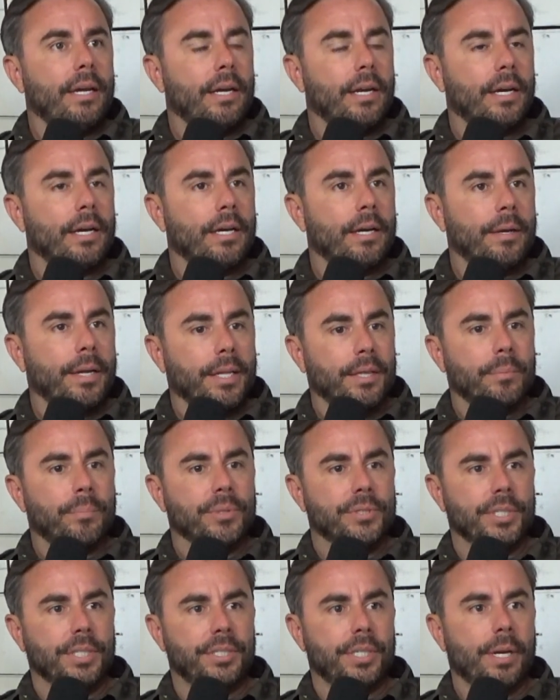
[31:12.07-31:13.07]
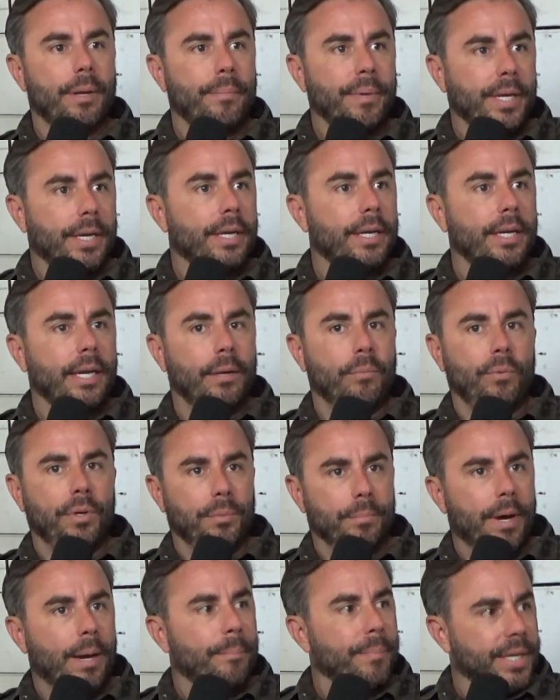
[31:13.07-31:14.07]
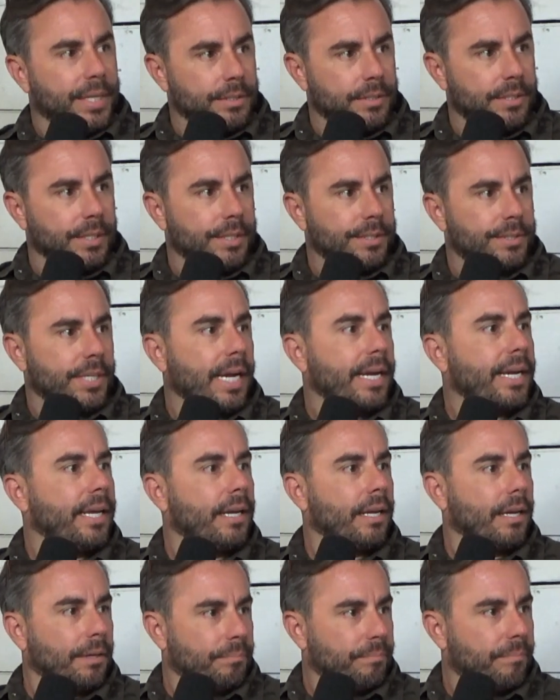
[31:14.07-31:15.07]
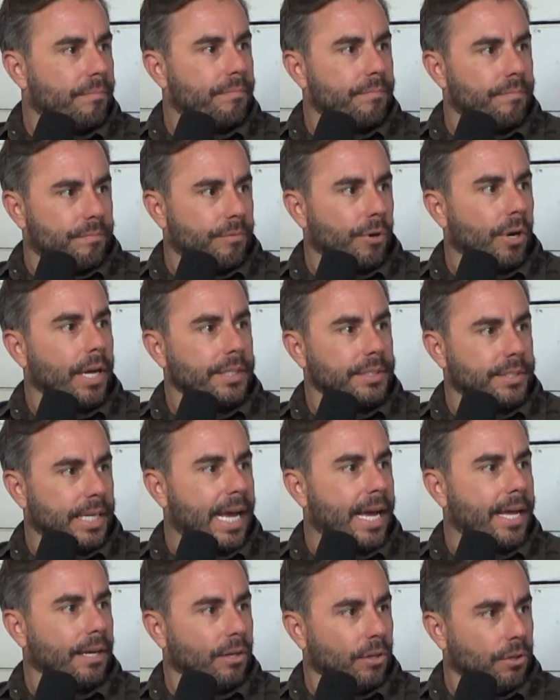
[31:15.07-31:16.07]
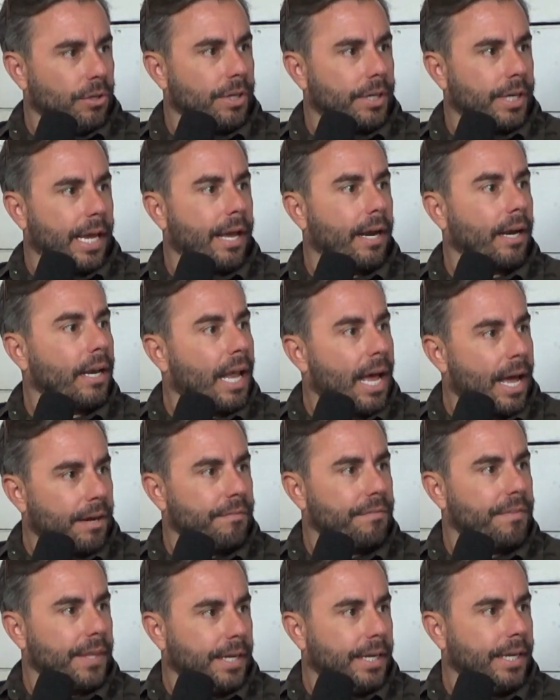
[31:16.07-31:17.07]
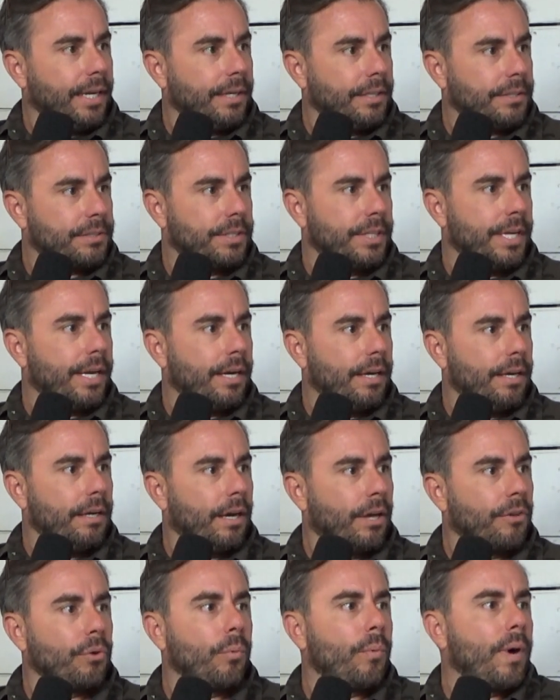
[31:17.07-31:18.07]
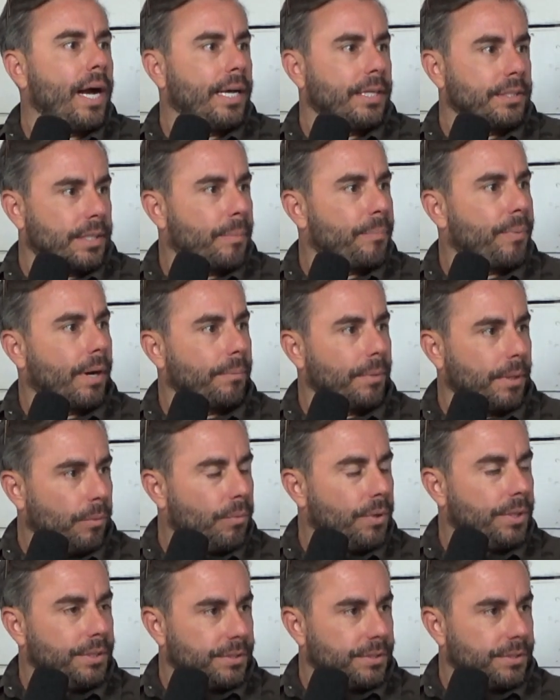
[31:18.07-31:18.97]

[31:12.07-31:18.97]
in the position I'm in and with my business, I get a front side look at a lot of things that otherwise I probably wouldn't